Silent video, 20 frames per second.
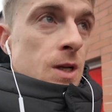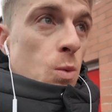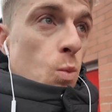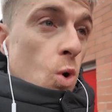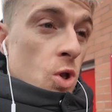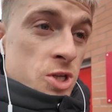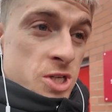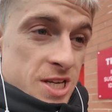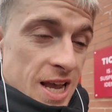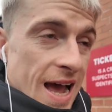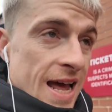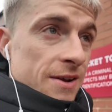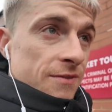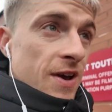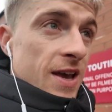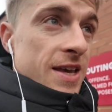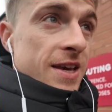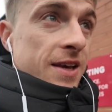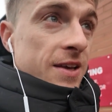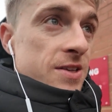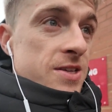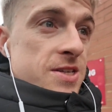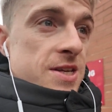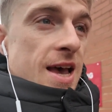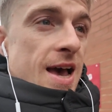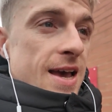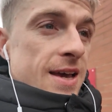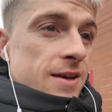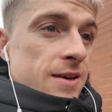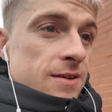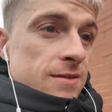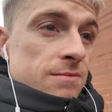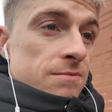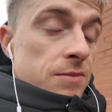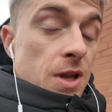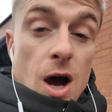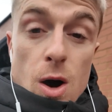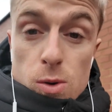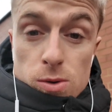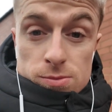One side of it, you can say,
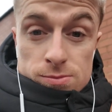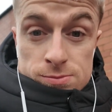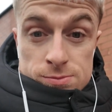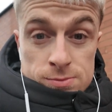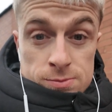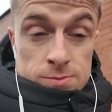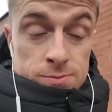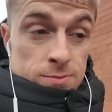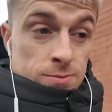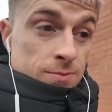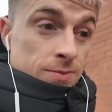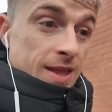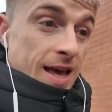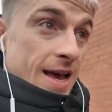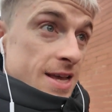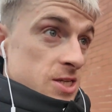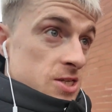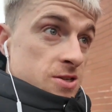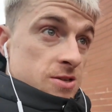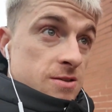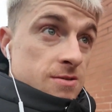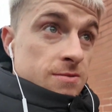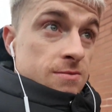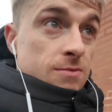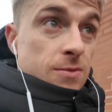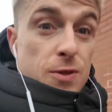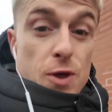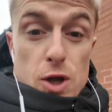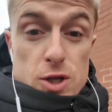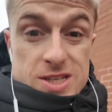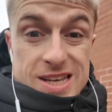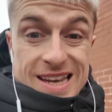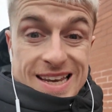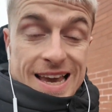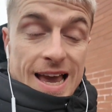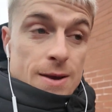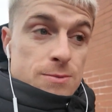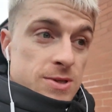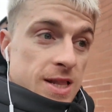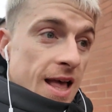no, there's 13
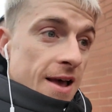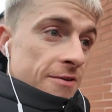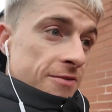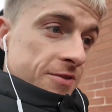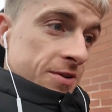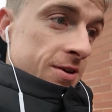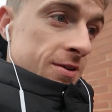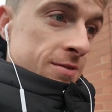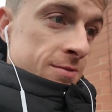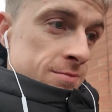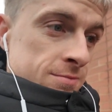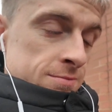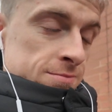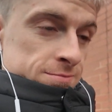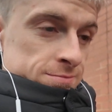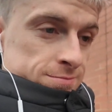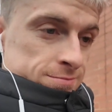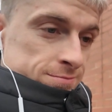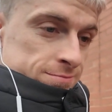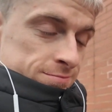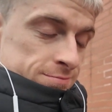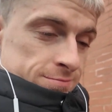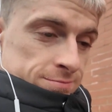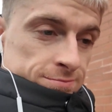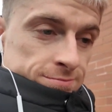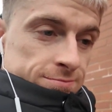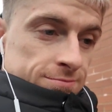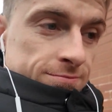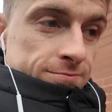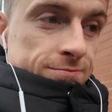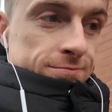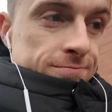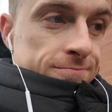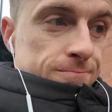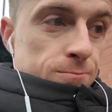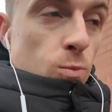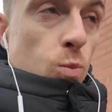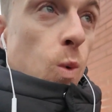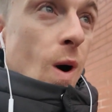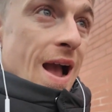games left.
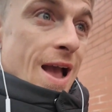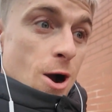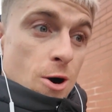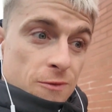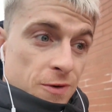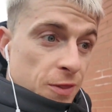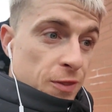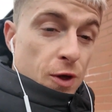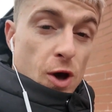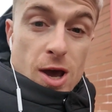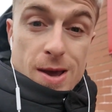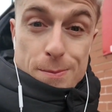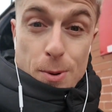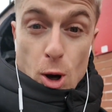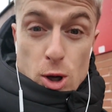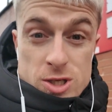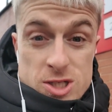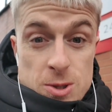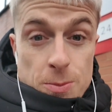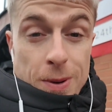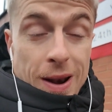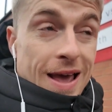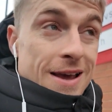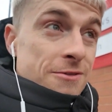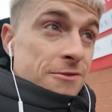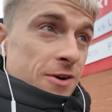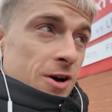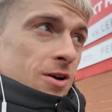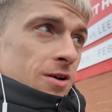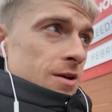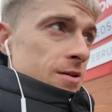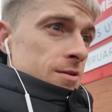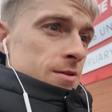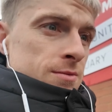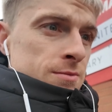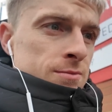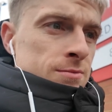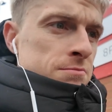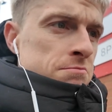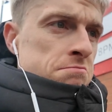Way over 30 points to play for.
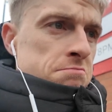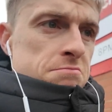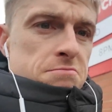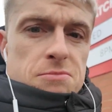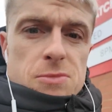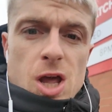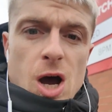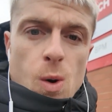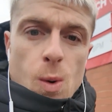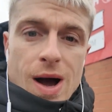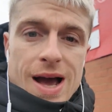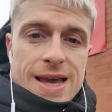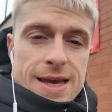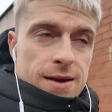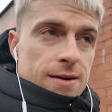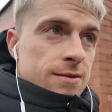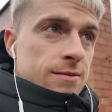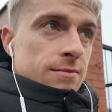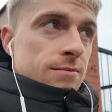No way.